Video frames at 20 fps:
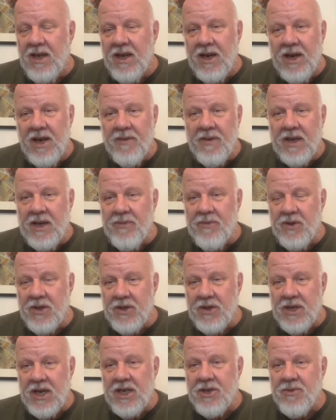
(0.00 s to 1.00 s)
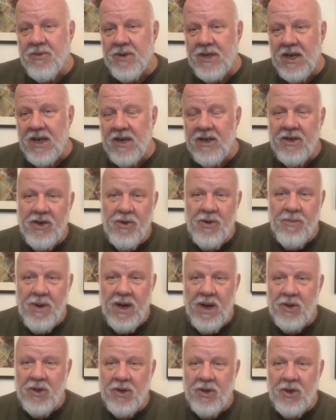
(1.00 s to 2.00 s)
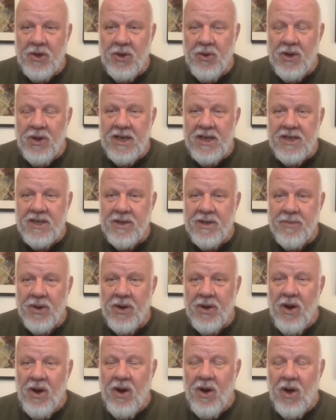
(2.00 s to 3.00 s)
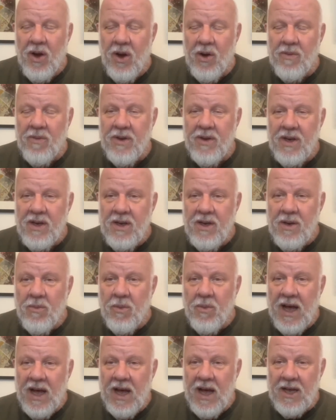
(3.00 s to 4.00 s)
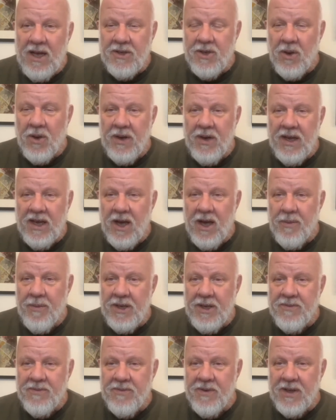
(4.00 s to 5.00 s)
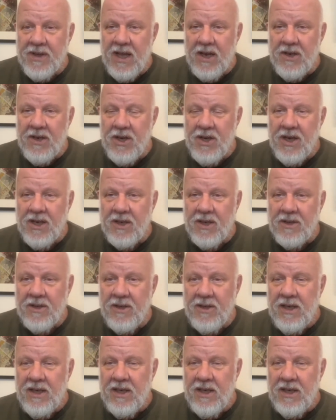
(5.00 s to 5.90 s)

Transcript: And if I give you the test result, you might have a good estimate of what the household income is for that child.